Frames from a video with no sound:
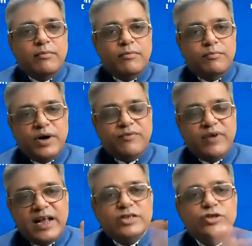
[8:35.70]
But when
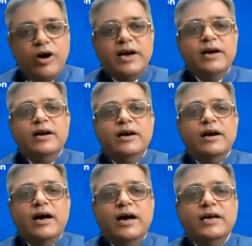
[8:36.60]
I joined,
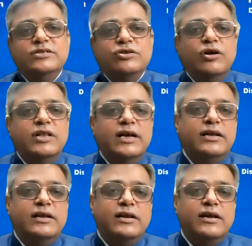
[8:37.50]
I saw that
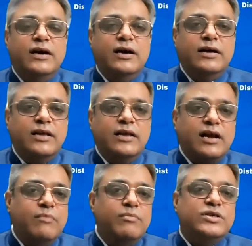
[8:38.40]
the
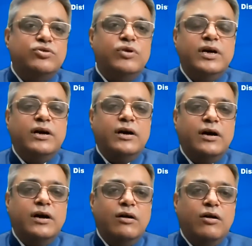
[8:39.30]
club is doing
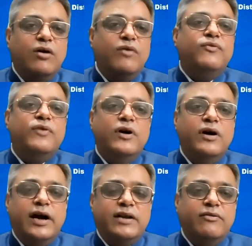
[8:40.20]
a lot of
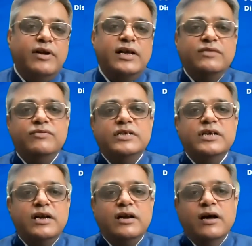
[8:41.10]
activities which
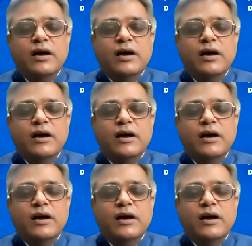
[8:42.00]
are